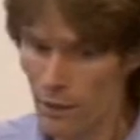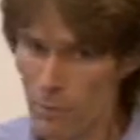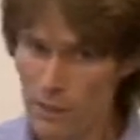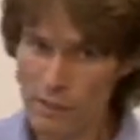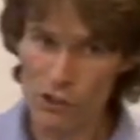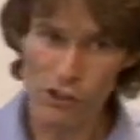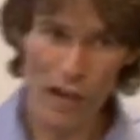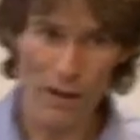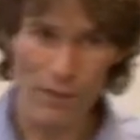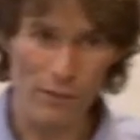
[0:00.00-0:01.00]
then we need to
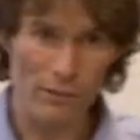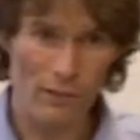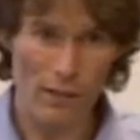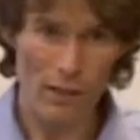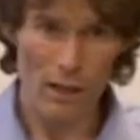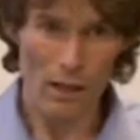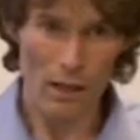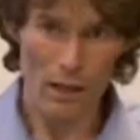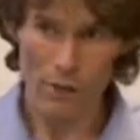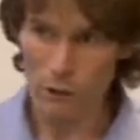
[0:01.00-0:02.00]
share it.
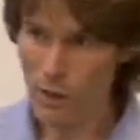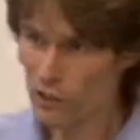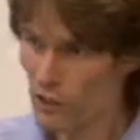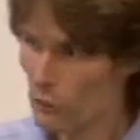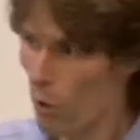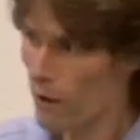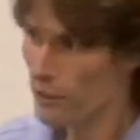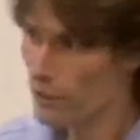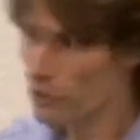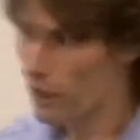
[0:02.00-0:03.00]
The question is, why
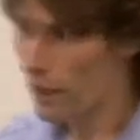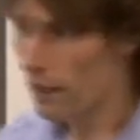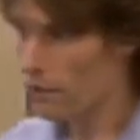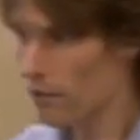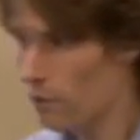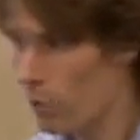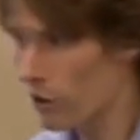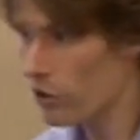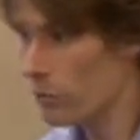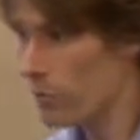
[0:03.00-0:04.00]
do we share?
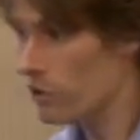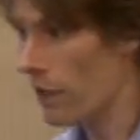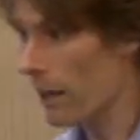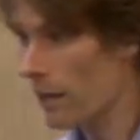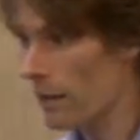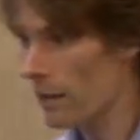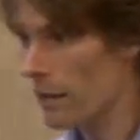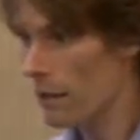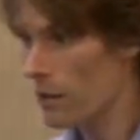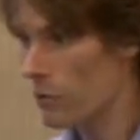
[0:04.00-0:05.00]
Why should we share?
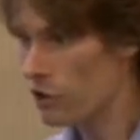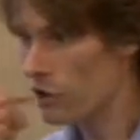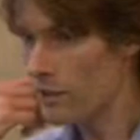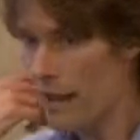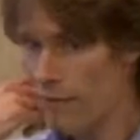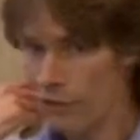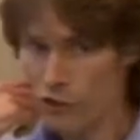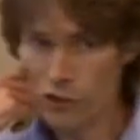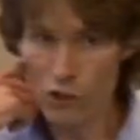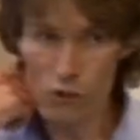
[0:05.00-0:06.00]
We should never
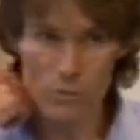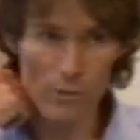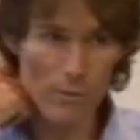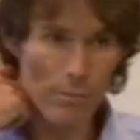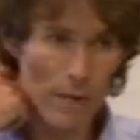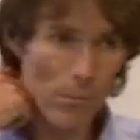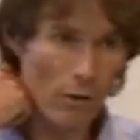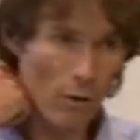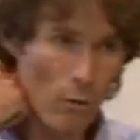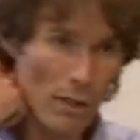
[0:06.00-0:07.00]
assume that people
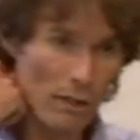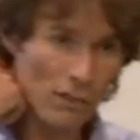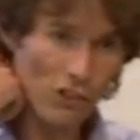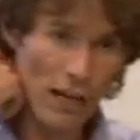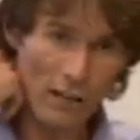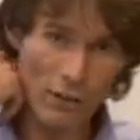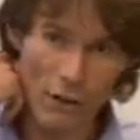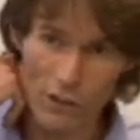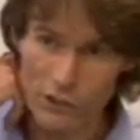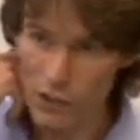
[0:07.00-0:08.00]
are willing to share
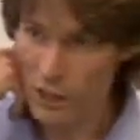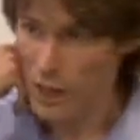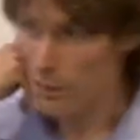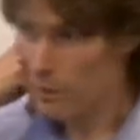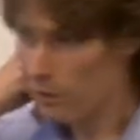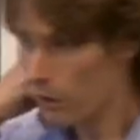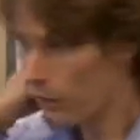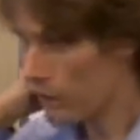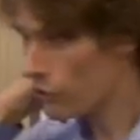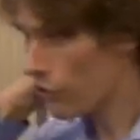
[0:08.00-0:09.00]
knowledge, because
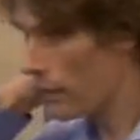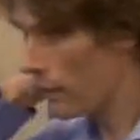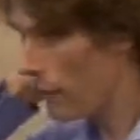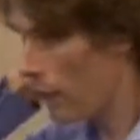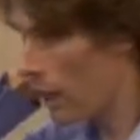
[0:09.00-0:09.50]
actually,